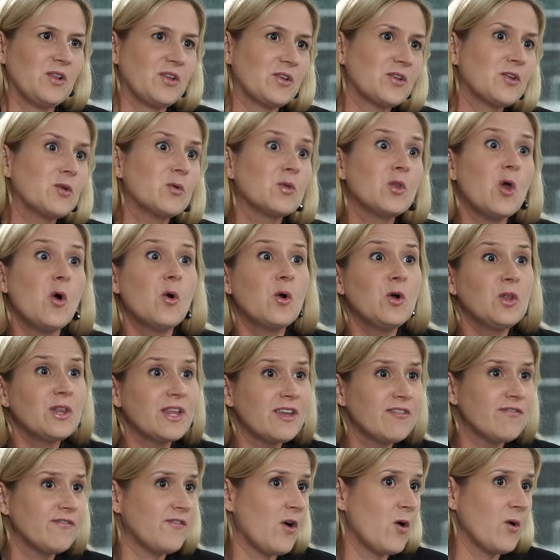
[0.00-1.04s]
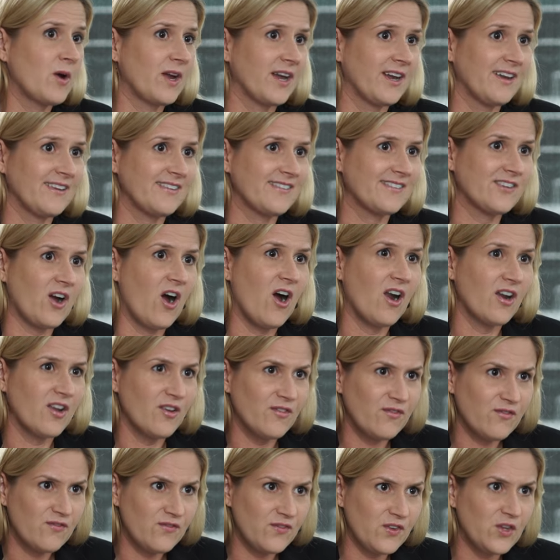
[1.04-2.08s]
you know, locally focused on
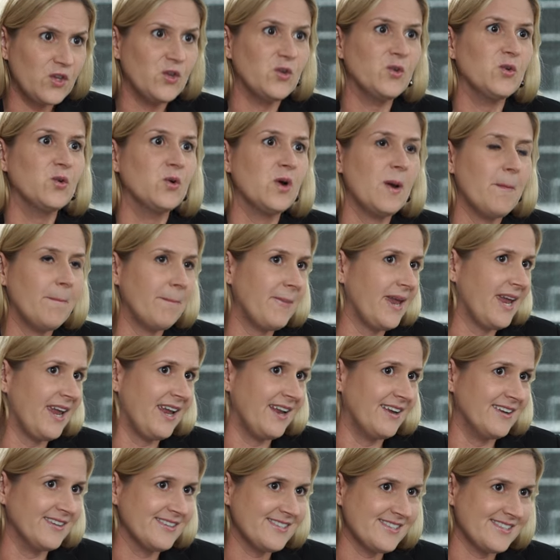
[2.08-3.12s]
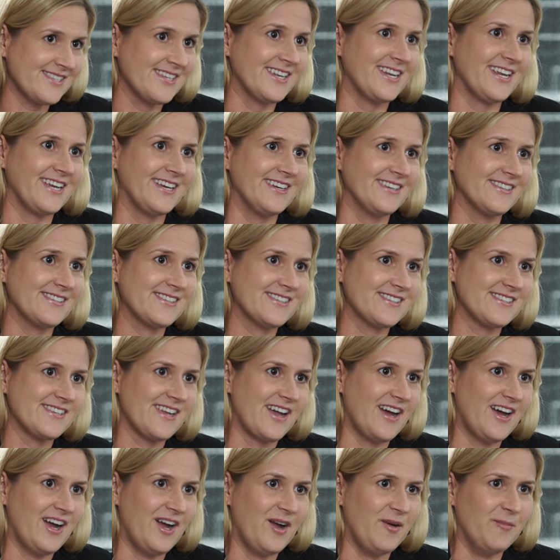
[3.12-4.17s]
a few main cities,
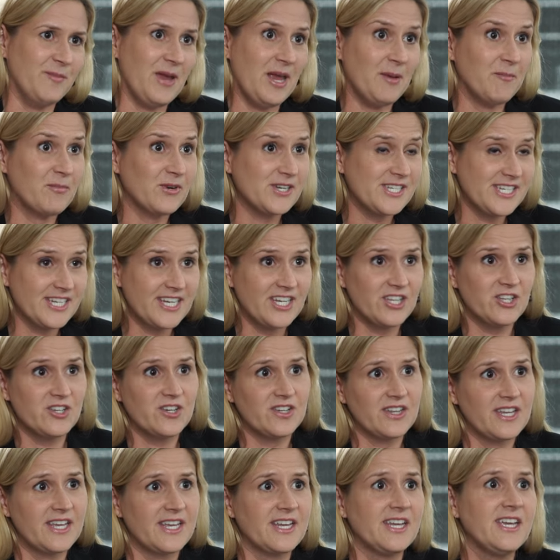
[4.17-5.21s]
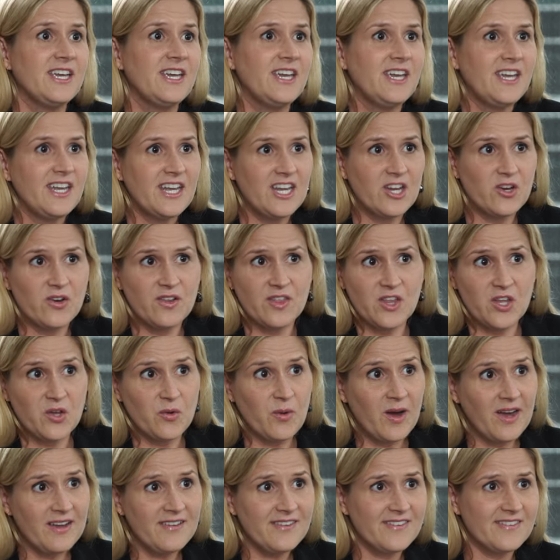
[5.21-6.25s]
um, and particularly here in the
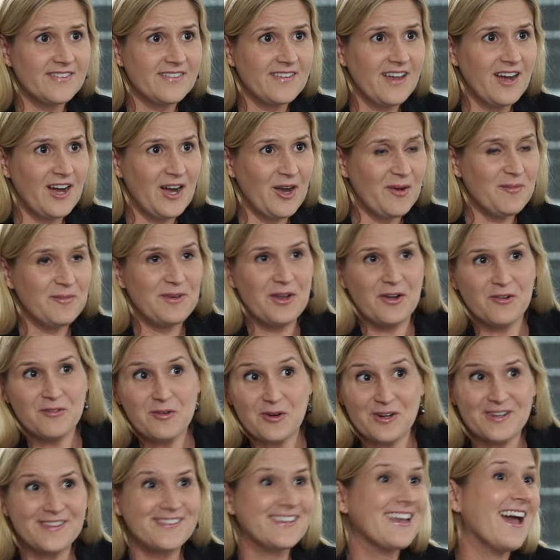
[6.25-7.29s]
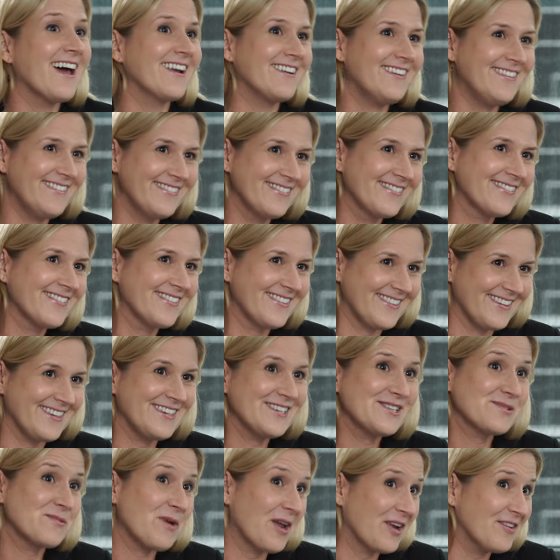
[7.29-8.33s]
U S. Um, now, of course, Seattle
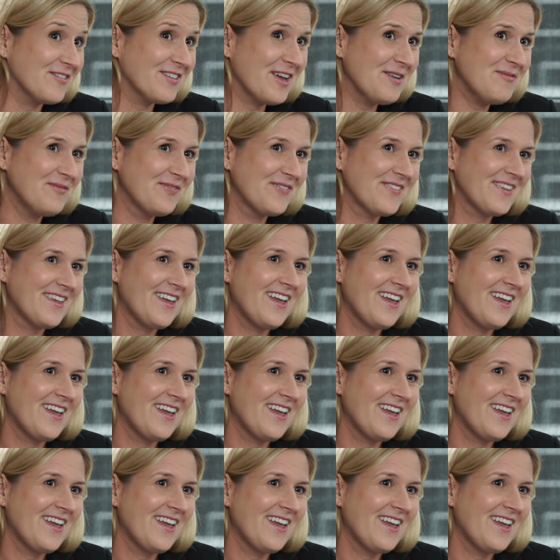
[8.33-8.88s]
is one of them.